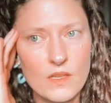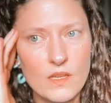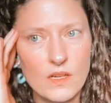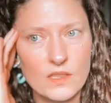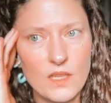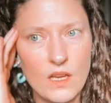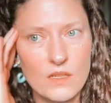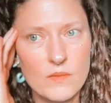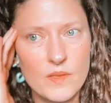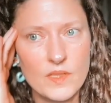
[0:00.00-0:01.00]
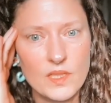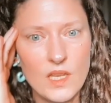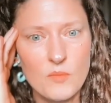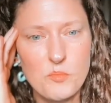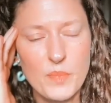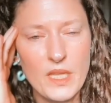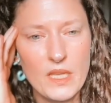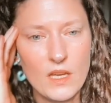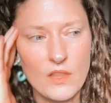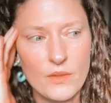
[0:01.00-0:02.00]
and autonomous and
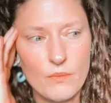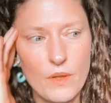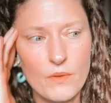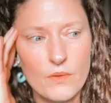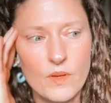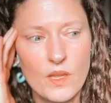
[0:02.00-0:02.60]
being on the road